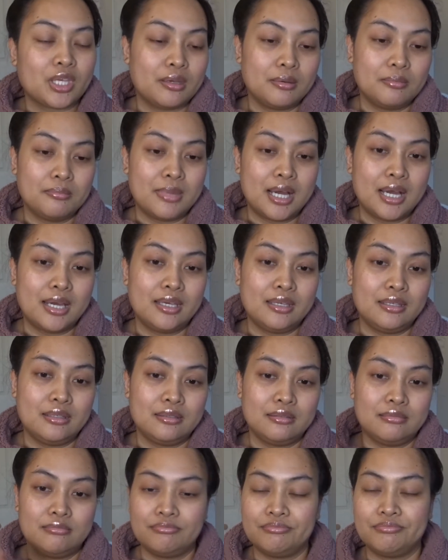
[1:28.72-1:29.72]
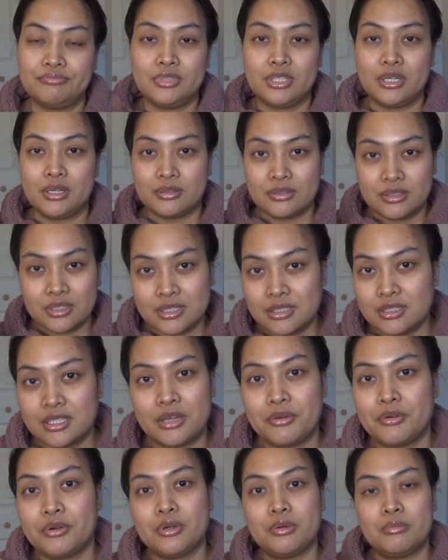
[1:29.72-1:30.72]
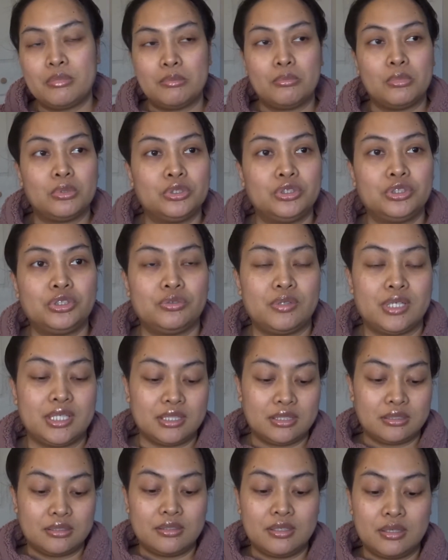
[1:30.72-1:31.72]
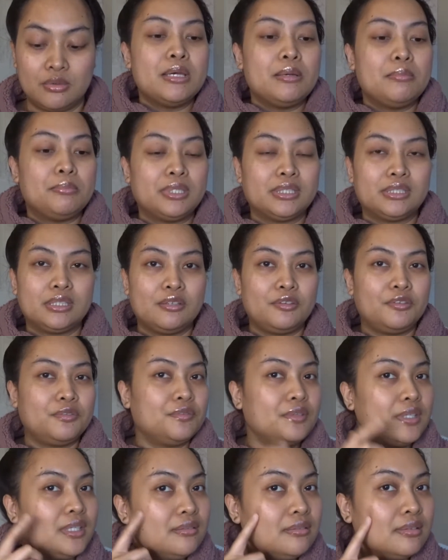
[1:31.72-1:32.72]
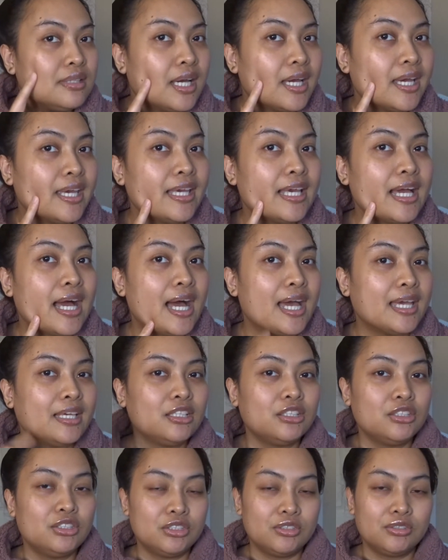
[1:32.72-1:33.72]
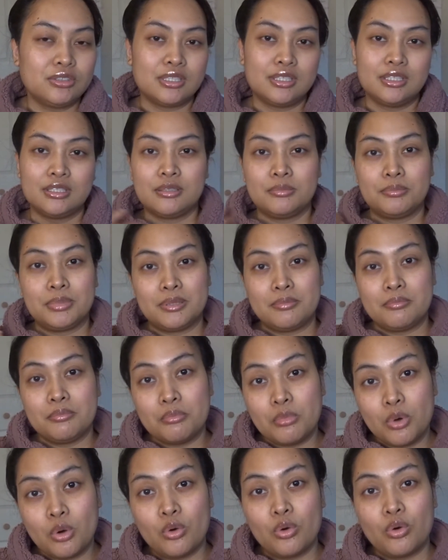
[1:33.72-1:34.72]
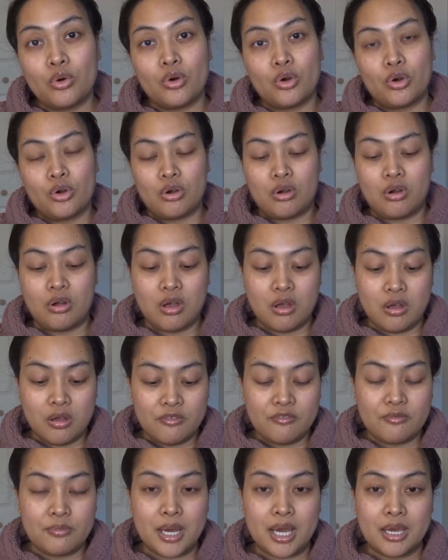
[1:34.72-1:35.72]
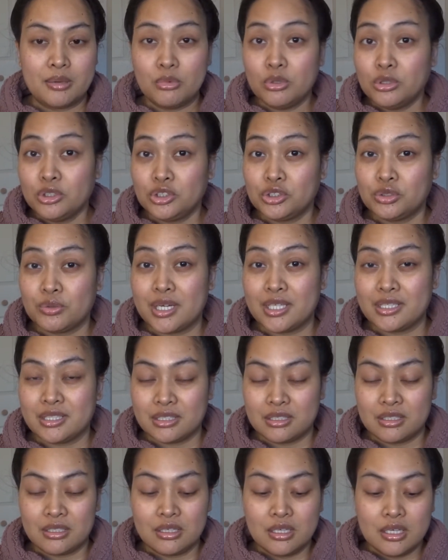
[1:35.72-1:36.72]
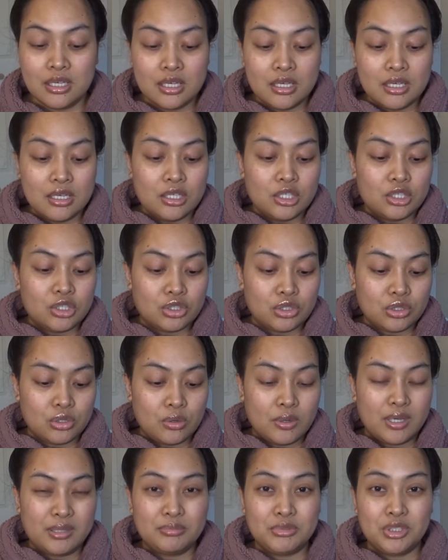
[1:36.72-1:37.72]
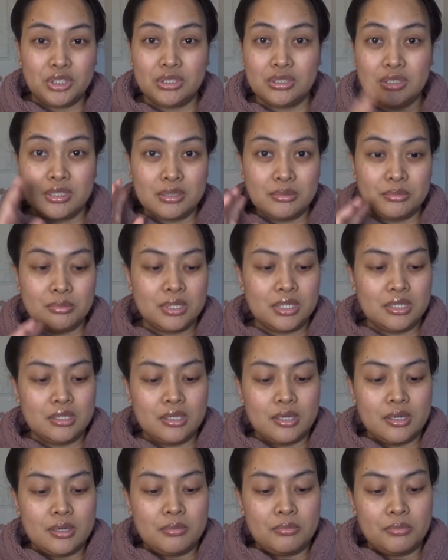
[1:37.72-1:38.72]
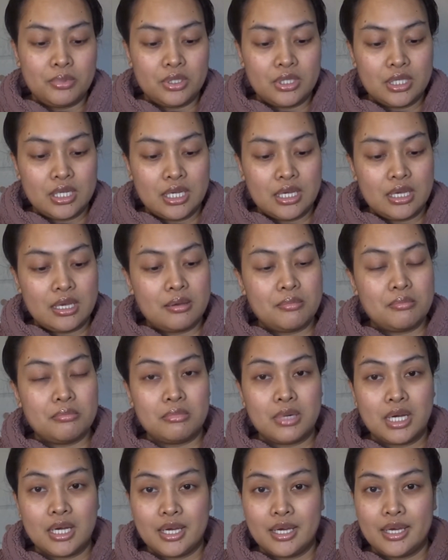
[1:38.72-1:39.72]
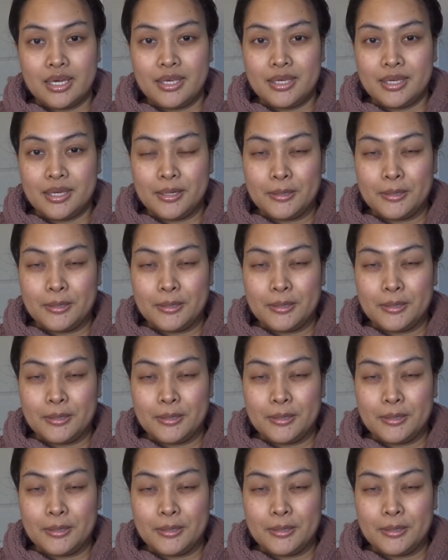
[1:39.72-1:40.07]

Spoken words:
my serum and moisturizer, but I feel like I could use a little bit more of my moisturizer, so I'm just gonna be putting my